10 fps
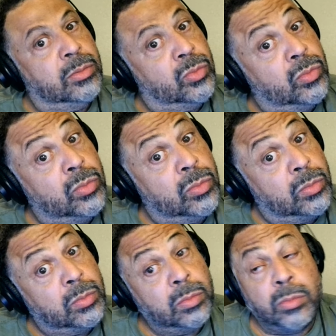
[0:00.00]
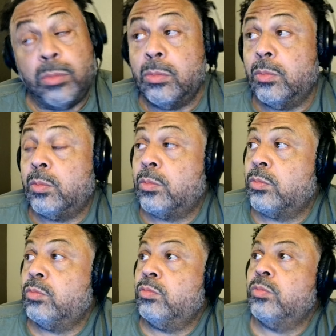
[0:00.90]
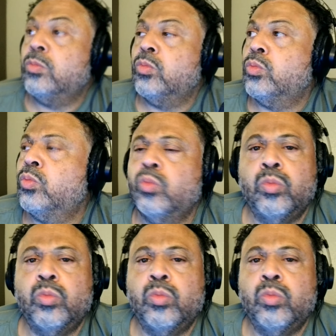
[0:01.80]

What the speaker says: (silence)